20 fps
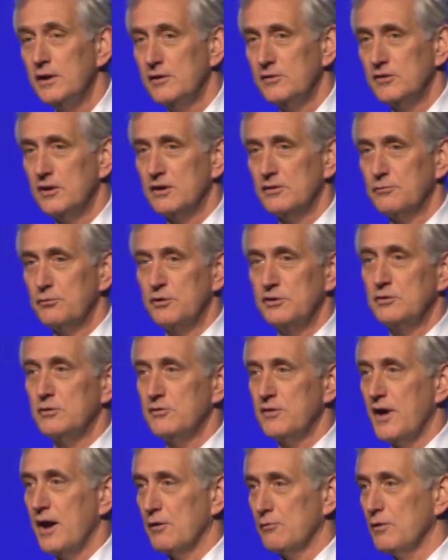that if we do
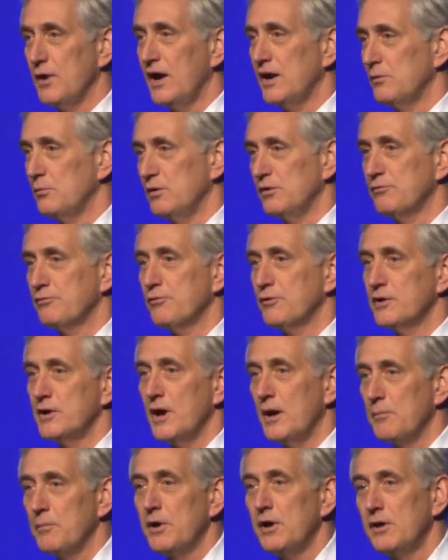that right, we free
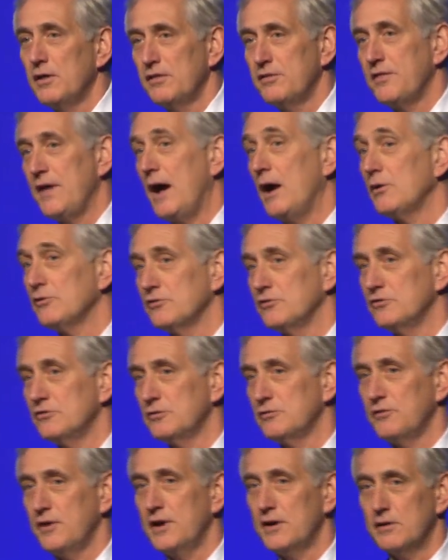up thousands
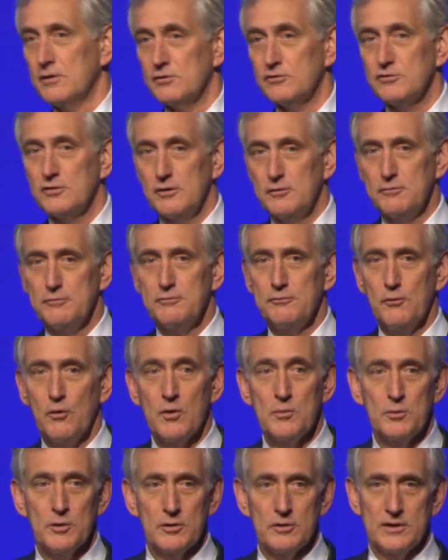of acres of
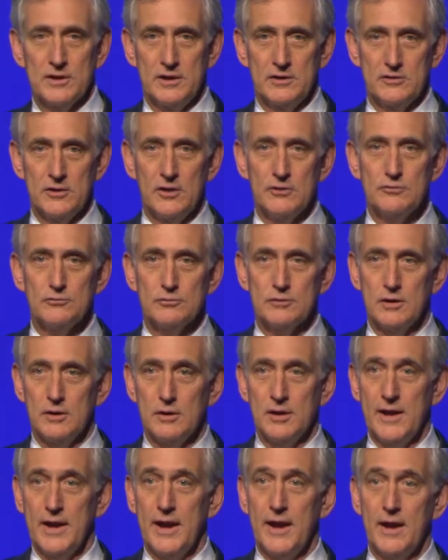formerly industrial
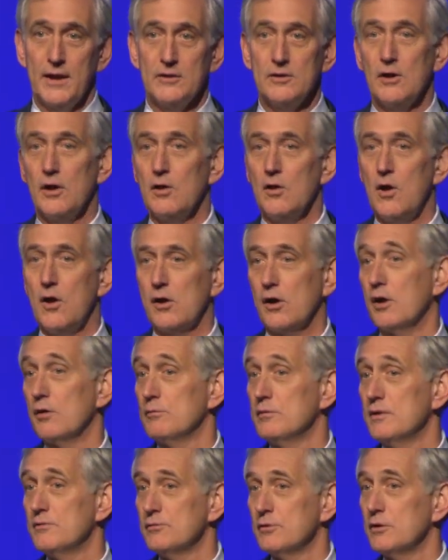land along our
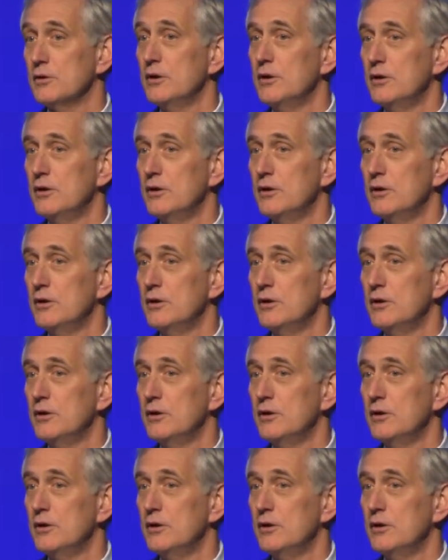river